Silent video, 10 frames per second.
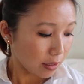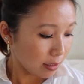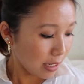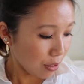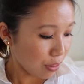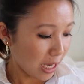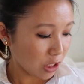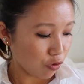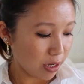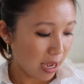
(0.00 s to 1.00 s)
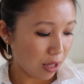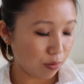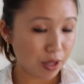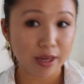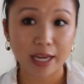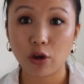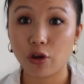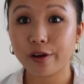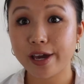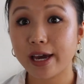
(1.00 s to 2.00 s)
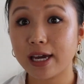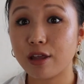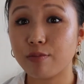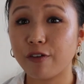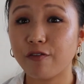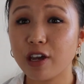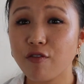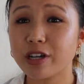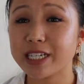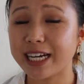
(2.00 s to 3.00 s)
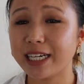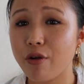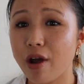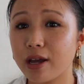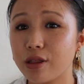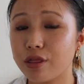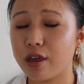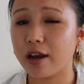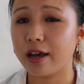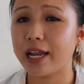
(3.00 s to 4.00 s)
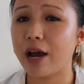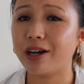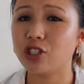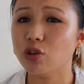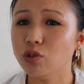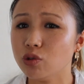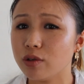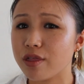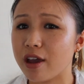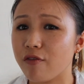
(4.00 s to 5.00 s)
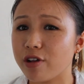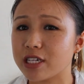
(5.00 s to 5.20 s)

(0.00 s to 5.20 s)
The next category, as we said earlier, is my favourite under eye concealer. Now I don't do this every